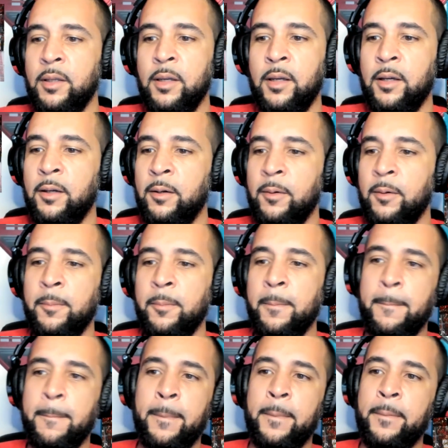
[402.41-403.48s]
Um,
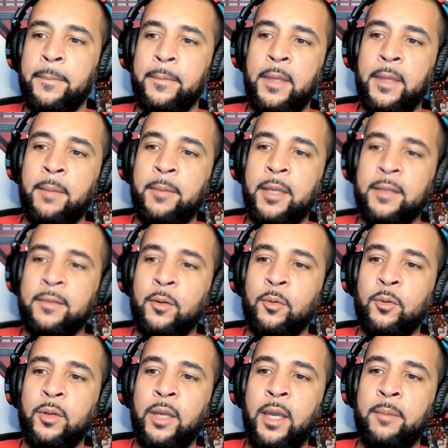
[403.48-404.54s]
yeah, man.
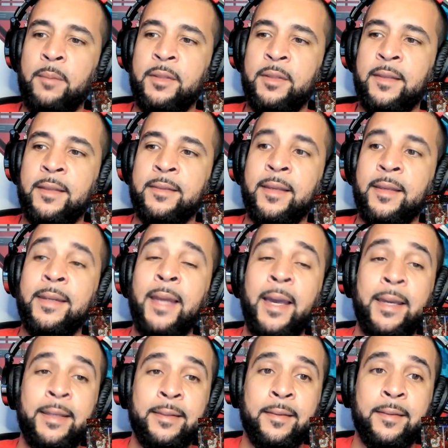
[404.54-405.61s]
So Edmonton
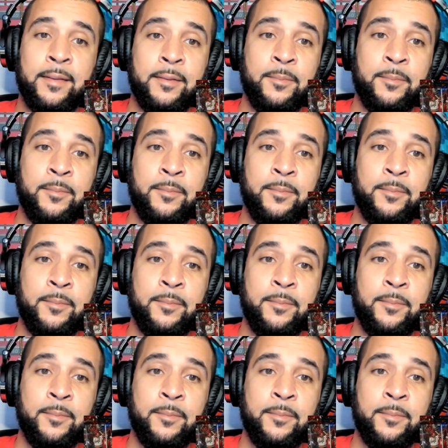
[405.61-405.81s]
tonight,